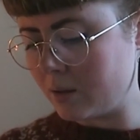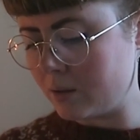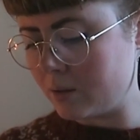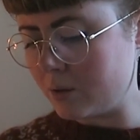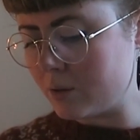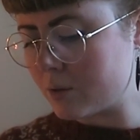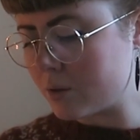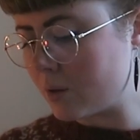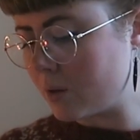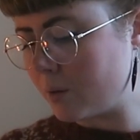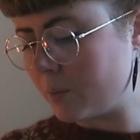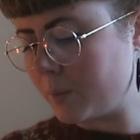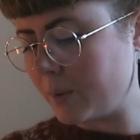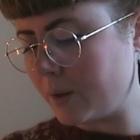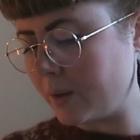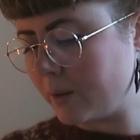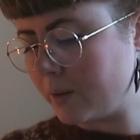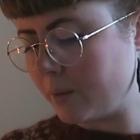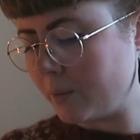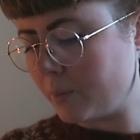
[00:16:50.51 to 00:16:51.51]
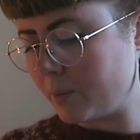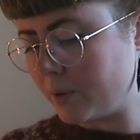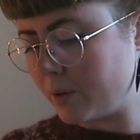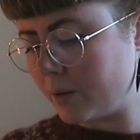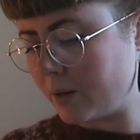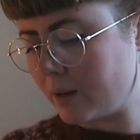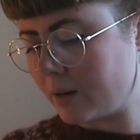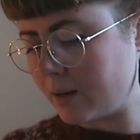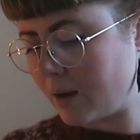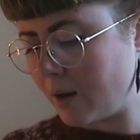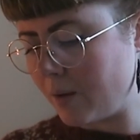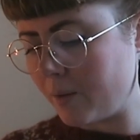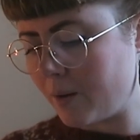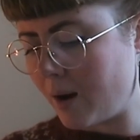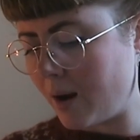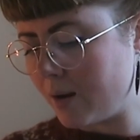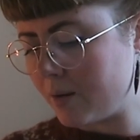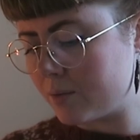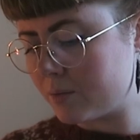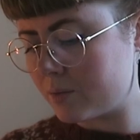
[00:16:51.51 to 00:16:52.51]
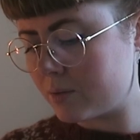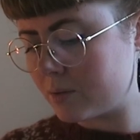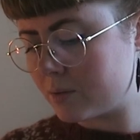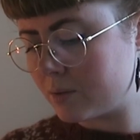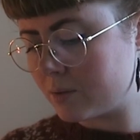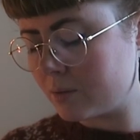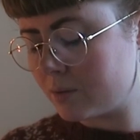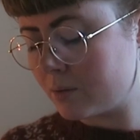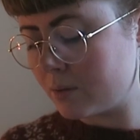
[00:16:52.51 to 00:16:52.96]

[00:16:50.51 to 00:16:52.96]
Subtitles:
we were at our house.